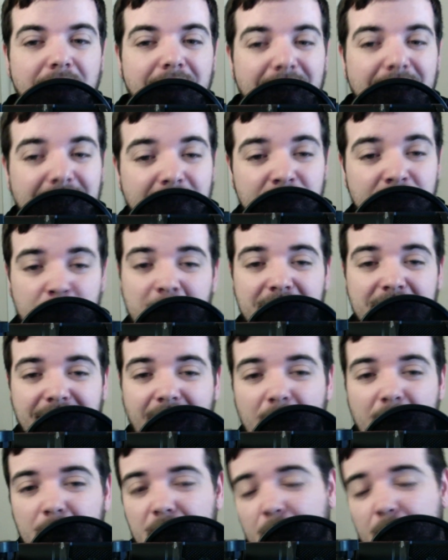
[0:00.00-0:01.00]
and gives me
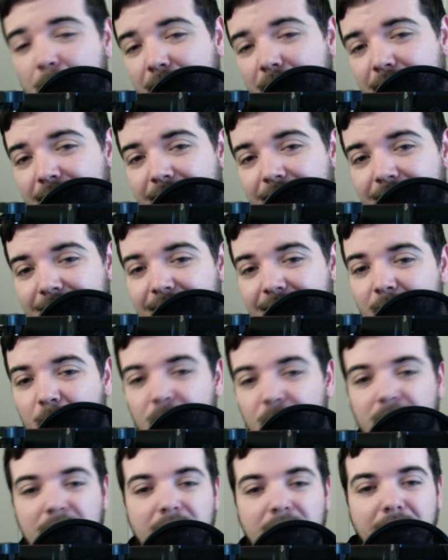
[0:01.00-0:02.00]
time to plan things out
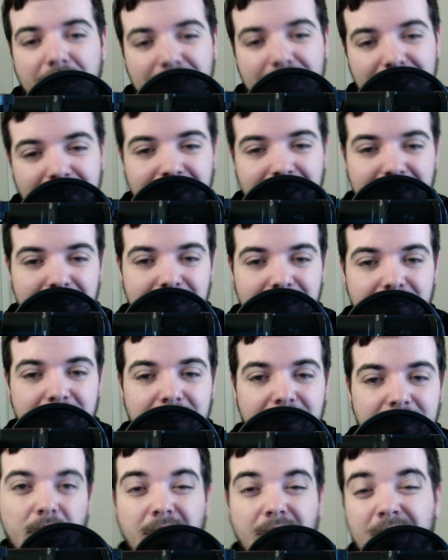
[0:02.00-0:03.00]
as
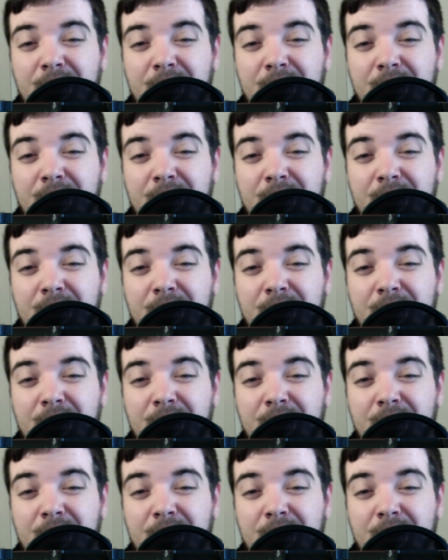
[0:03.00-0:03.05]
necessary.